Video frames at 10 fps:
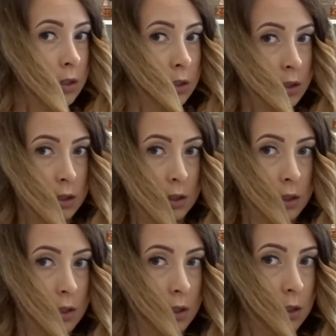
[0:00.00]

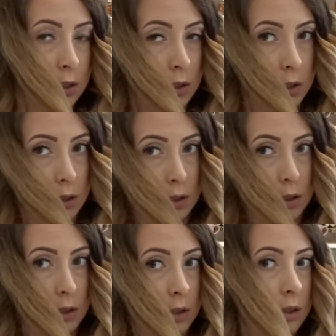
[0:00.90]
(no one is talking)